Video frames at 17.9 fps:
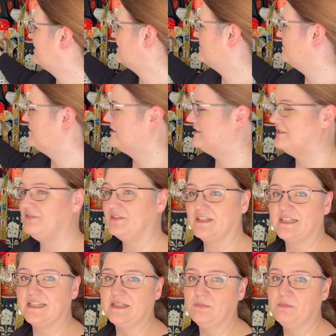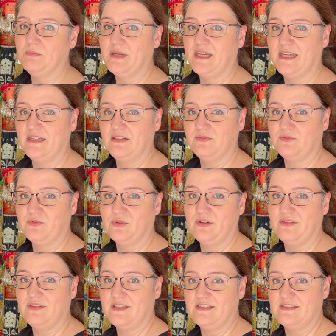specifically made
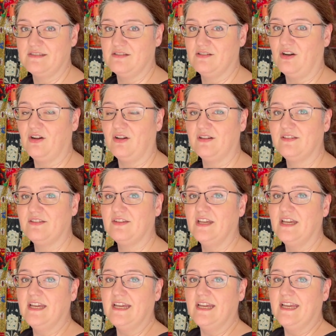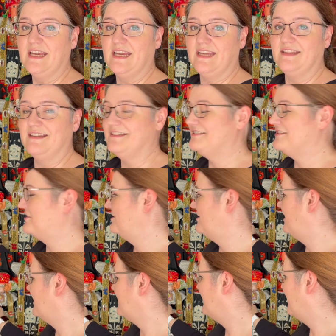for these dolls, and these are not